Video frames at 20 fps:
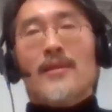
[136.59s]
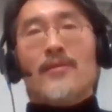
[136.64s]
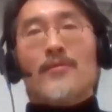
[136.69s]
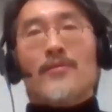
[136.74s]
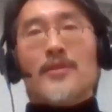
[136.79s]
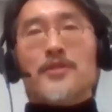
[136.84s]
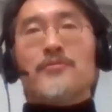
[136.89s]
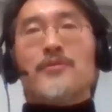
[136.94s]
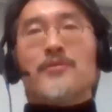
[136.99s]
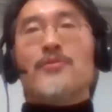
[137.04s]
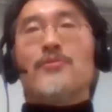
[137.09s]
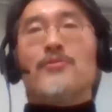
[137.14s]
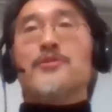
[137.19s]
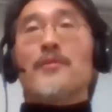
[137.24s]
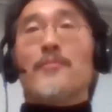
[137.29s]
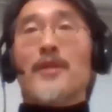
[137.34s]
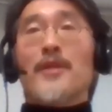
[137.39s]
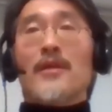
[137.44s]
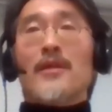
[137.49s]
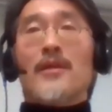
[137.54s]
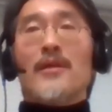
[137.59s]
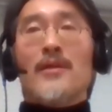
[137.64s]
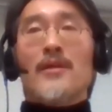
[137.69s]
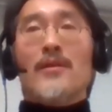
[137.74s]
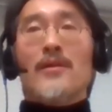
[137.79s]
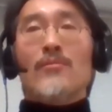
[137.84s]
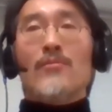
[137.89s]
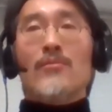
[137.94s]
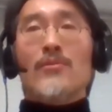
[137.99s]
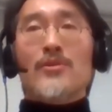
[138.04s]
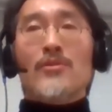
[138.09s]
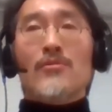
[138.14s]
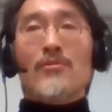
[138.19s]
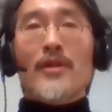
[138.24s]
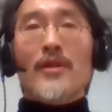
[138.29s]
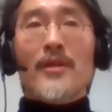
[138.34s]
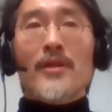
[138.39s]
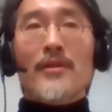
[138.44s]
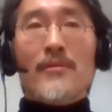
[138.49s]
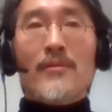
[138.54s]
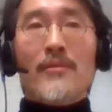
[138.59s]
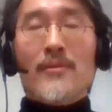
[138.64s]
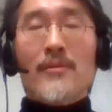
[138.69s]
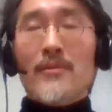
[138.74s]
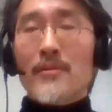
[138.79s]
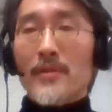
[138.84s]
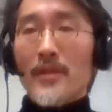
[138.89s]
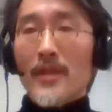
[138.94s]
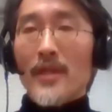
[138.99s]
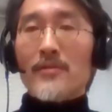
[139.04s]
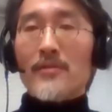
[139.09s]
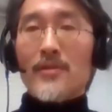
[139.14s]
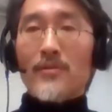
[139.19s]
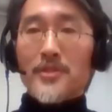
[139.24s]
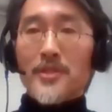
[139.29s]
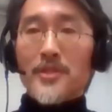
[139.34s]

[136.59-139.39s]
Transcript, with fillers: model of schooling, in particular Tokkatsu?